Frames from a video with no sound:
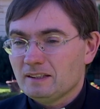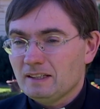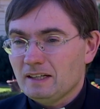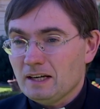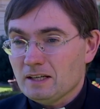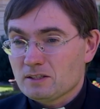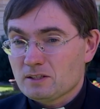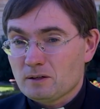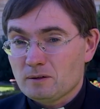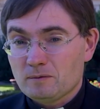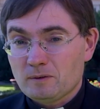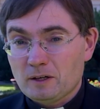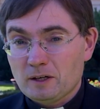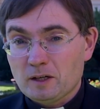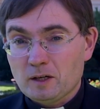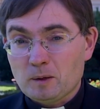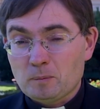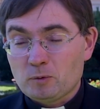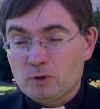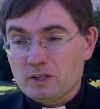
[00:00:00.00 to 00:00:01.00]
The lads are
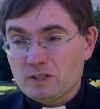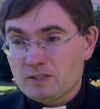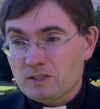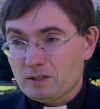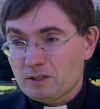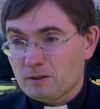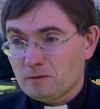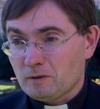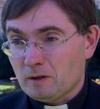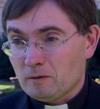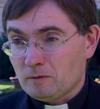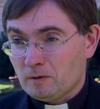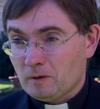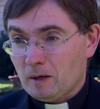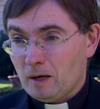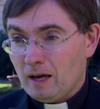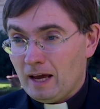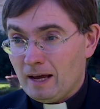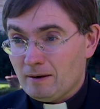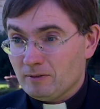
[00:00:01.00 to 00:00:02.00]
very appreciative of
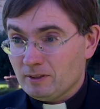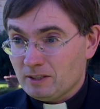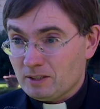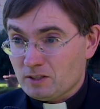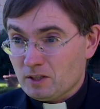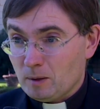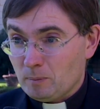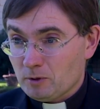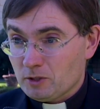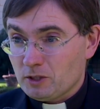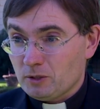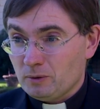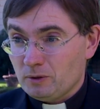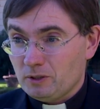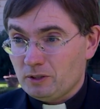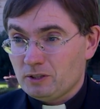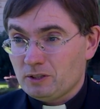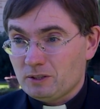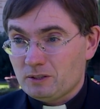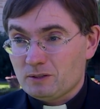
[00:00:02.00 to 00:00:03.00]
having this
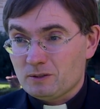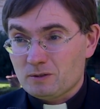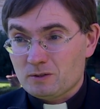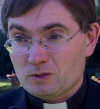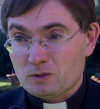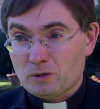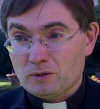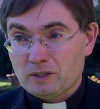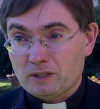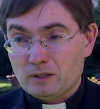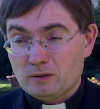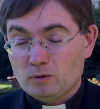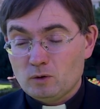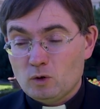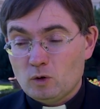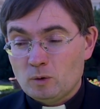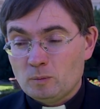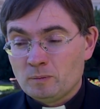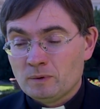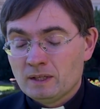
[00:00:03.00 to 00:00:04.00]
opportunity to study in
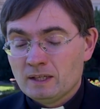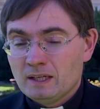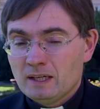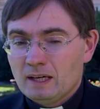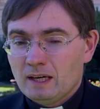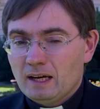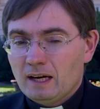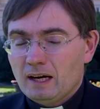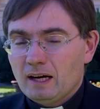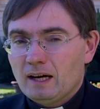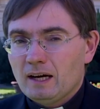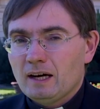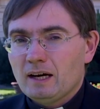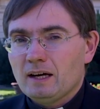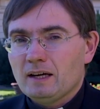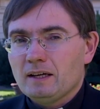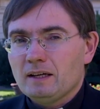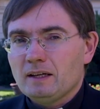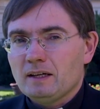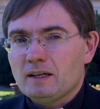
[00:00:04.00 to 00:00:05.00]
Rome.
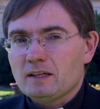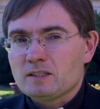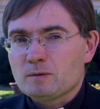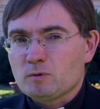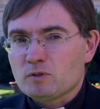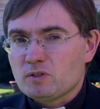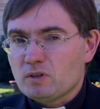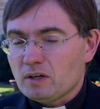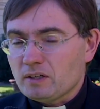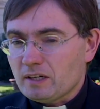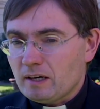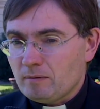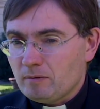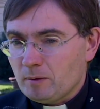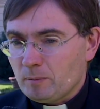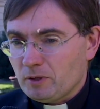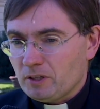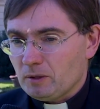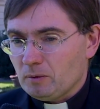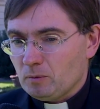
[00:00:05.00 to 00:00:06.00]
I suppose not
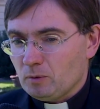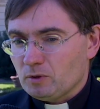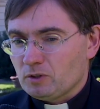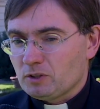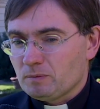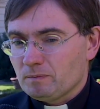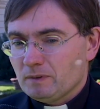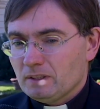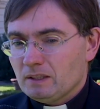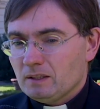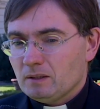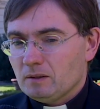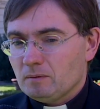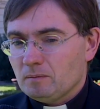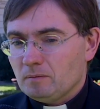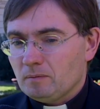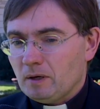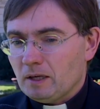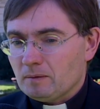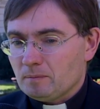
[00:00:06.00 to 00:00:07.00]
everybody
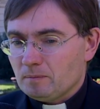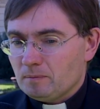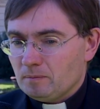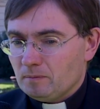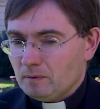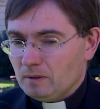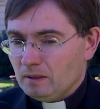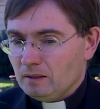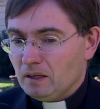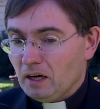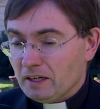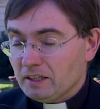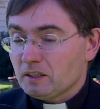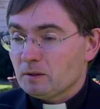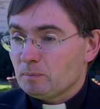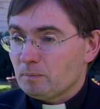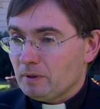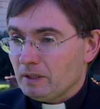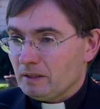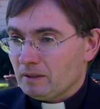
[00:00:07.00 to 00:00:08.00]
might like
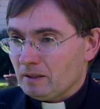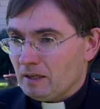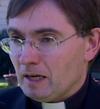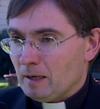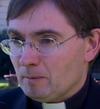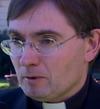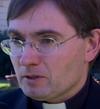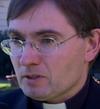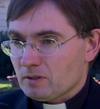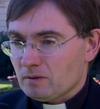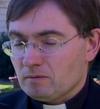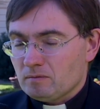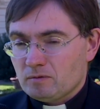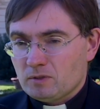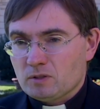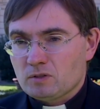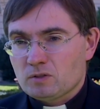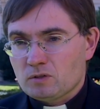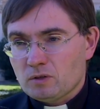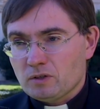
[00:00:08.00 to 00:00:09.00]
being able
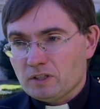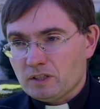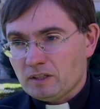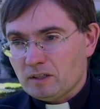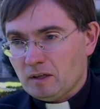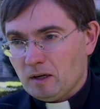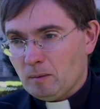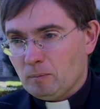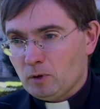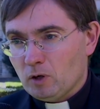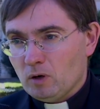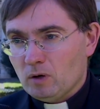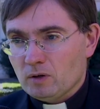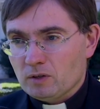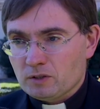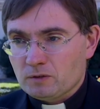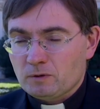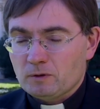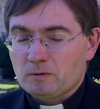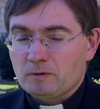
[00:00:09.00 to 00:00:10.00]
to study
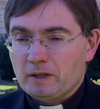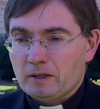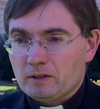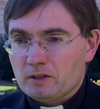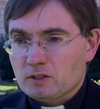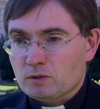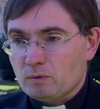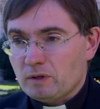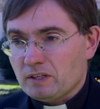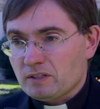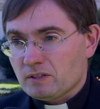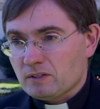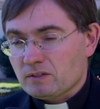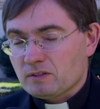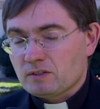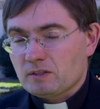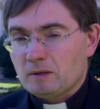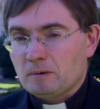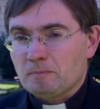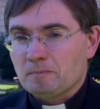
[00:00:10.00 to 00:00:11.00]
abroad for various
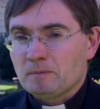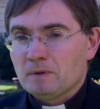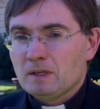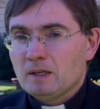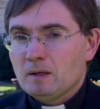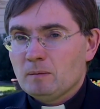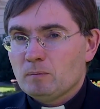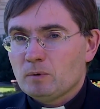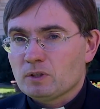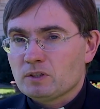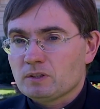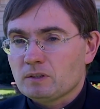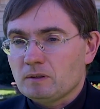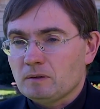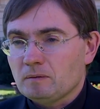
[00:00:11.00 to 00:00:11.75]
reasons, but